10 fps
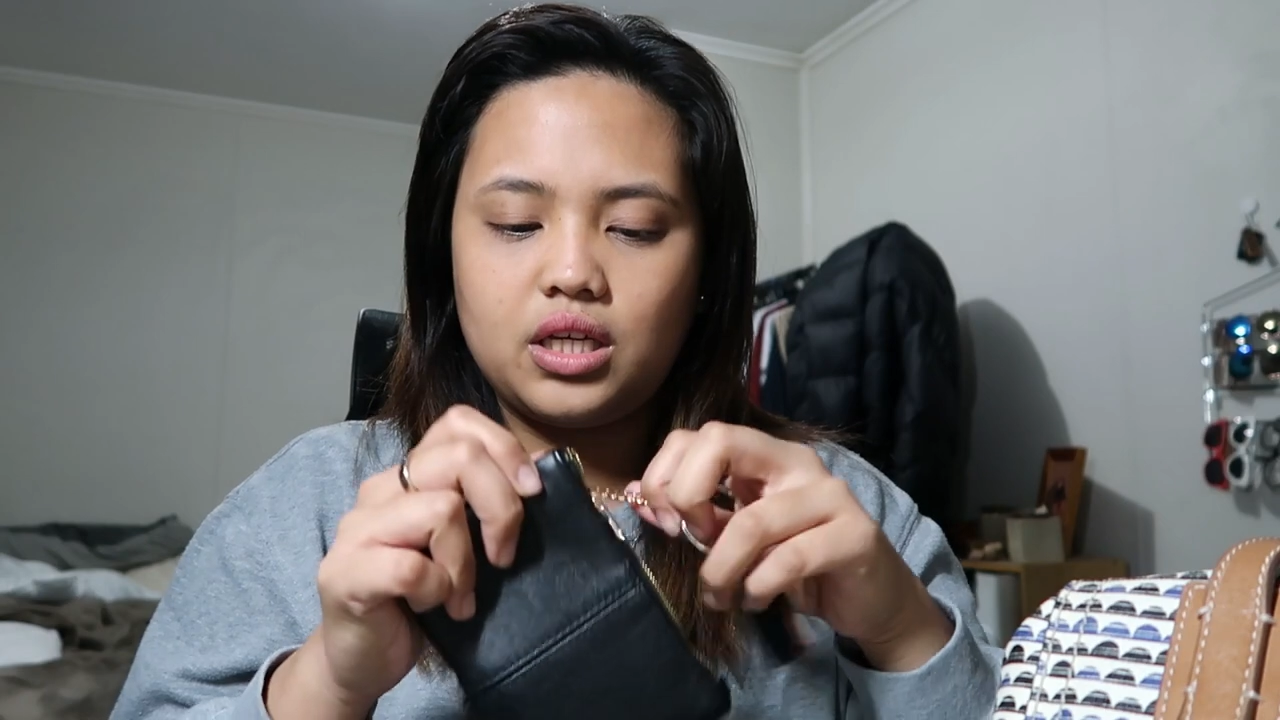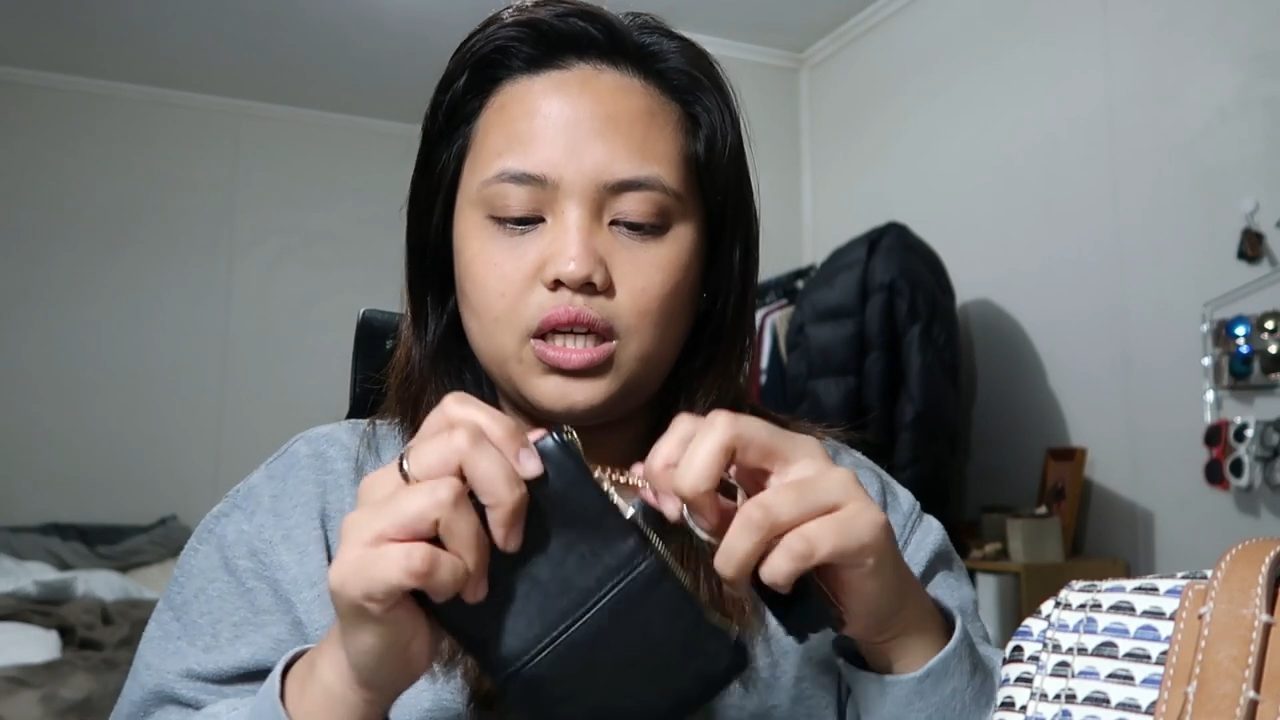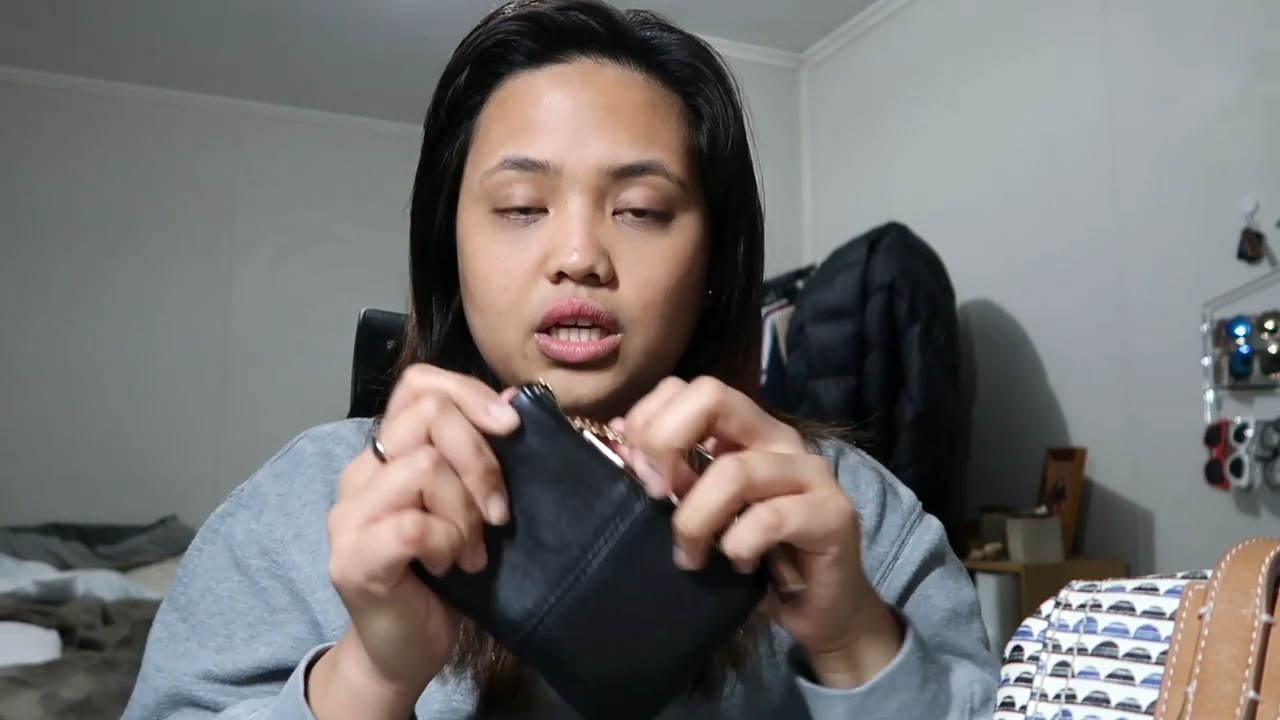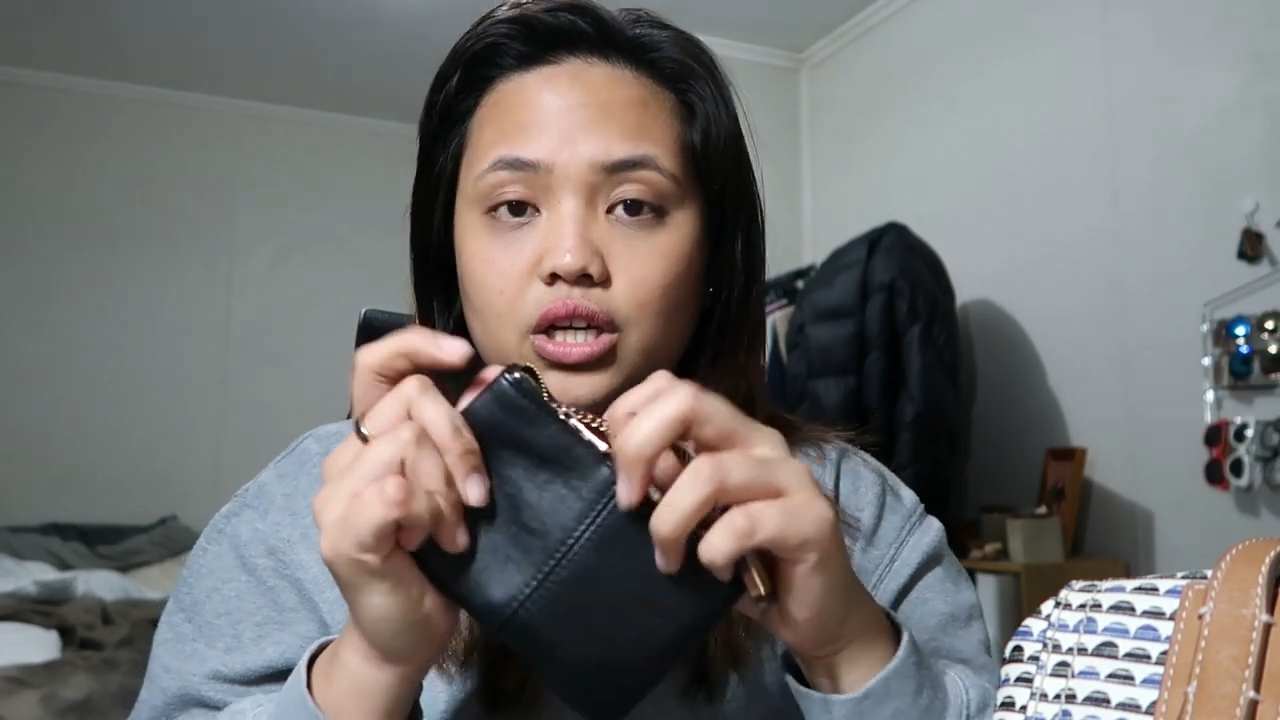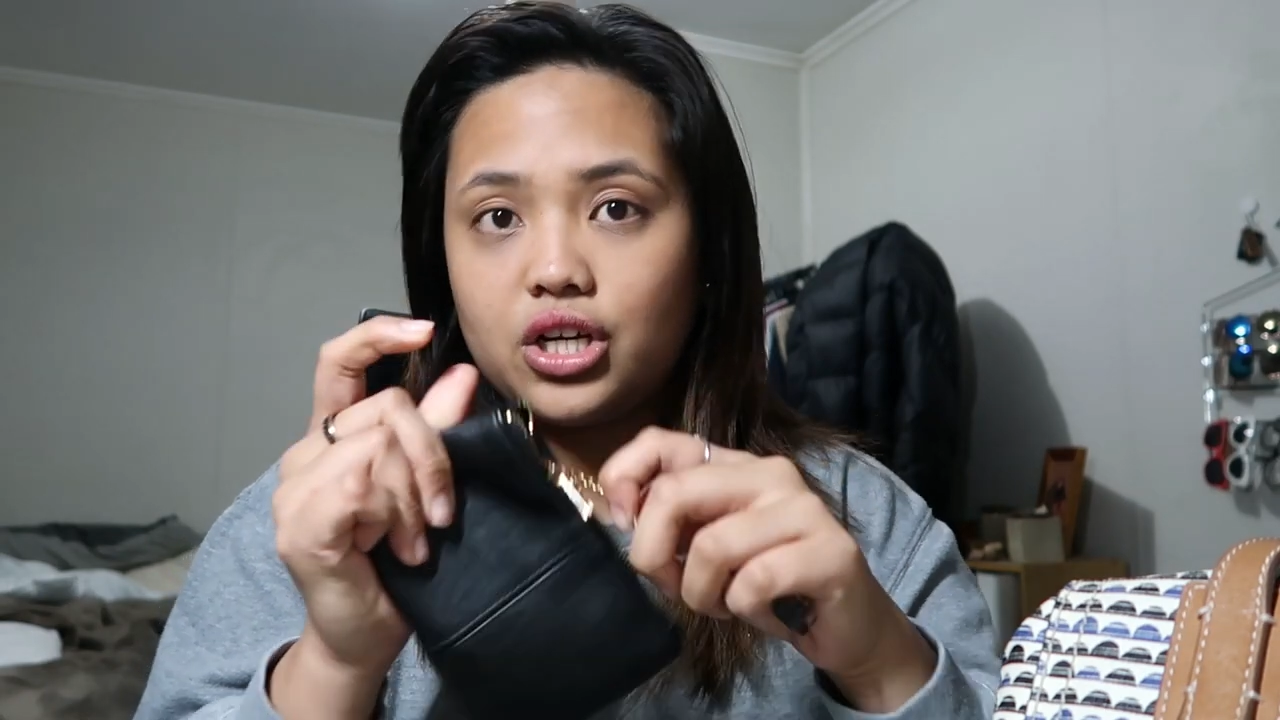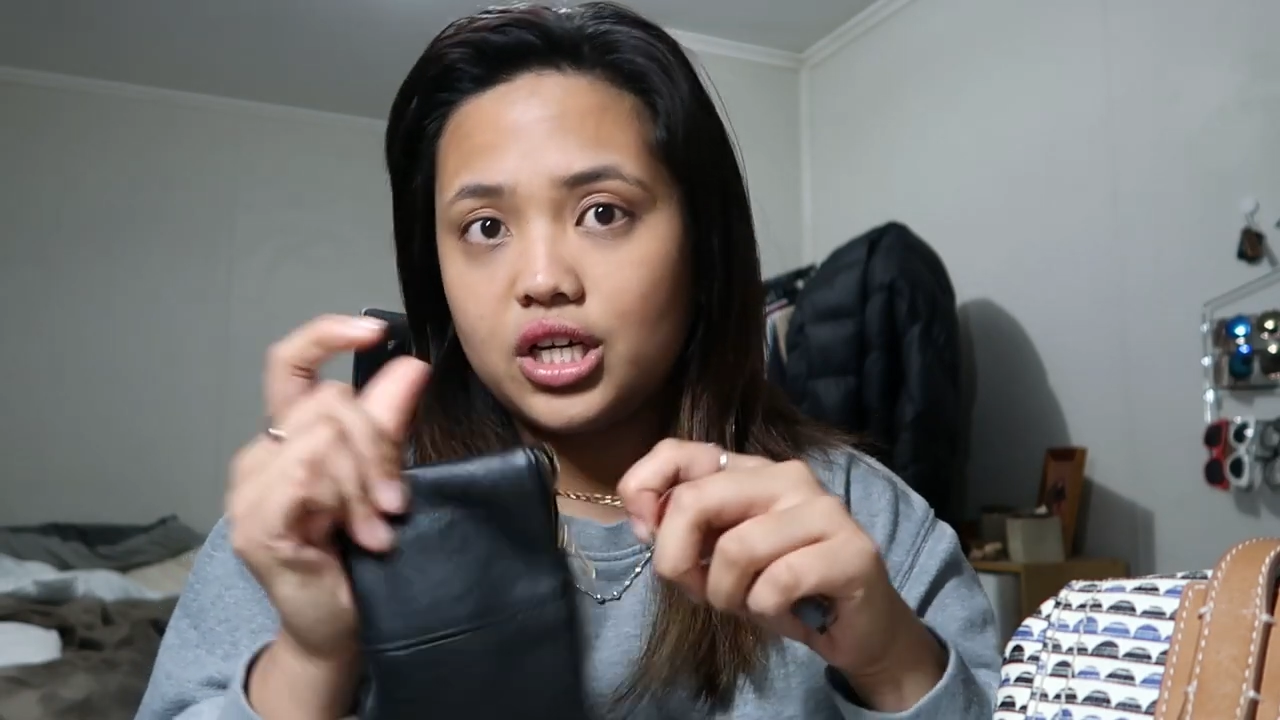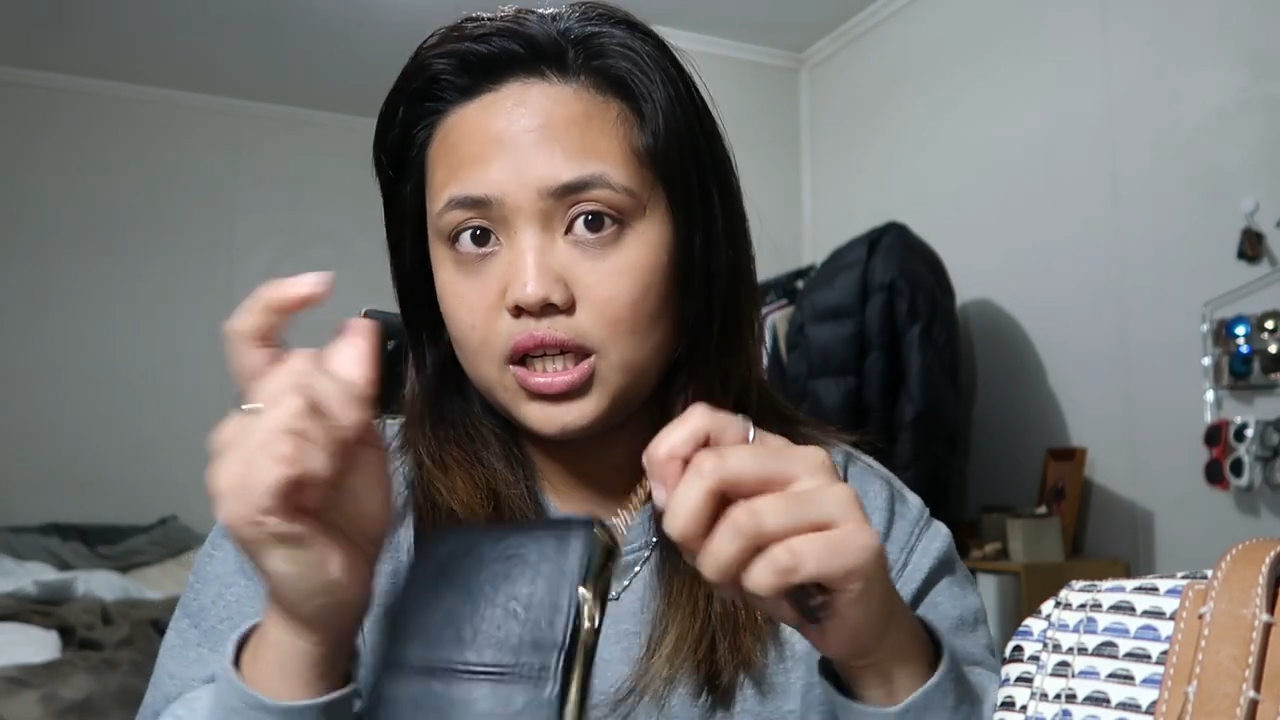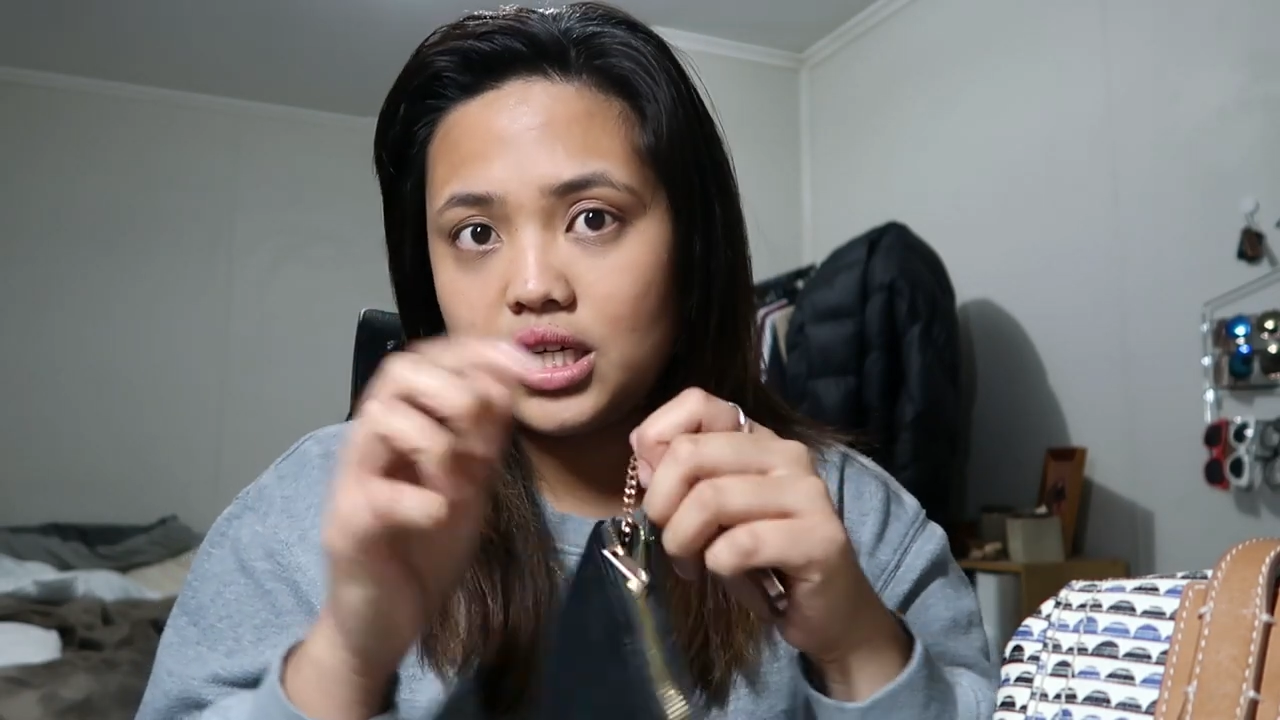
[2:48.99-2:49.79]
here